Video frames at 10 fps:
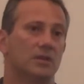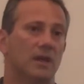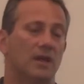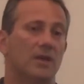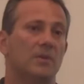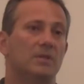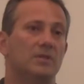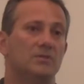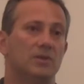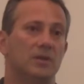alignment
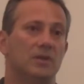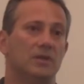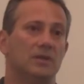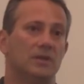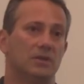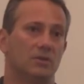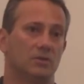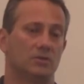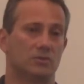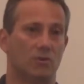is really critical,
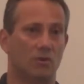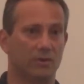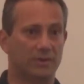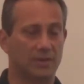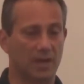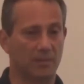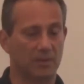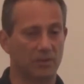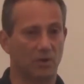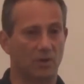because all the
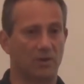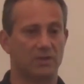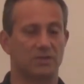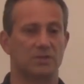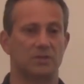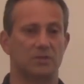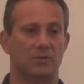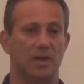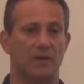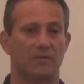timing tolerances that
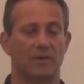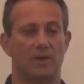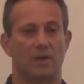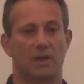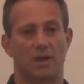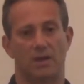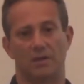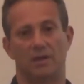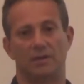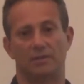you have are
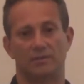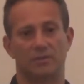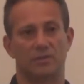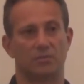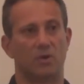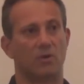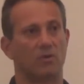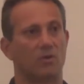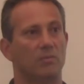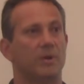relatively
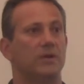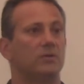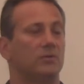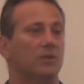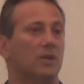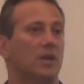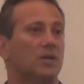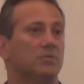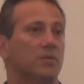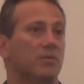small compared to the
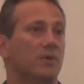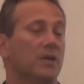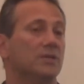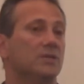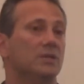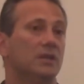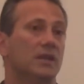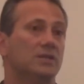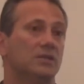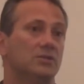large propagation
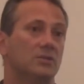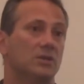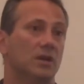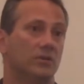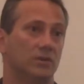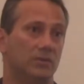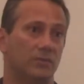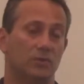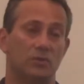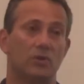delays that you encounter.
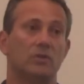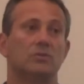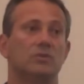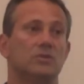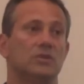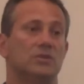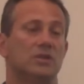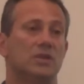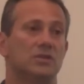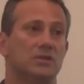If you're talking to a
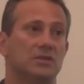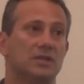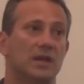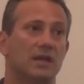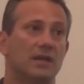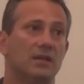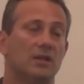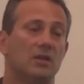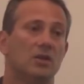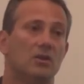geostationary satellite,
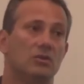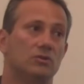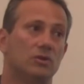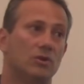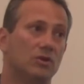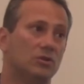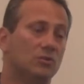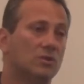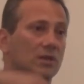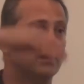you're talking
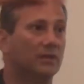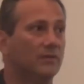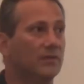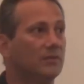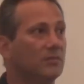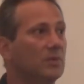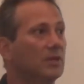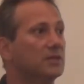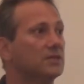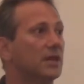250
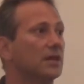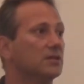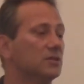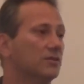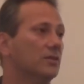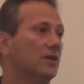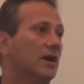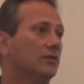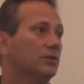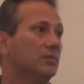milliseconds of the
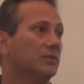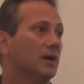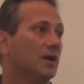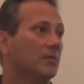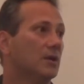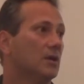round trip time.